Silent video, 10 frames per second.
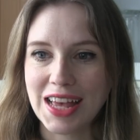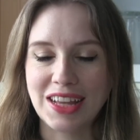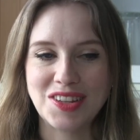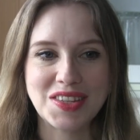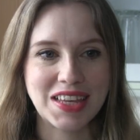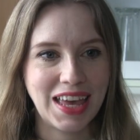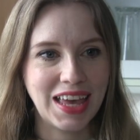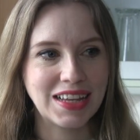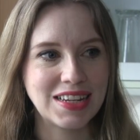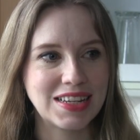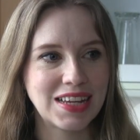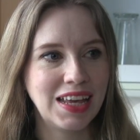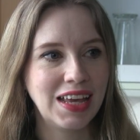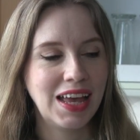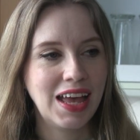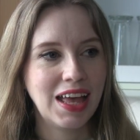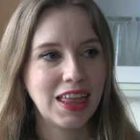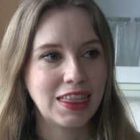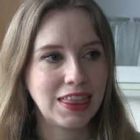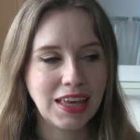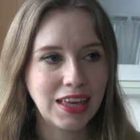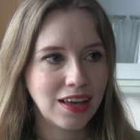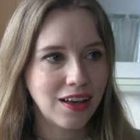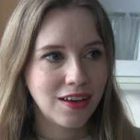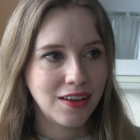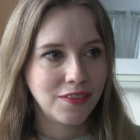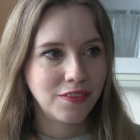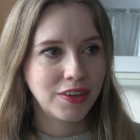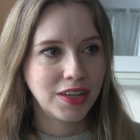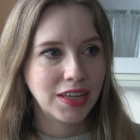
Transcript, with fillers: I just can't think of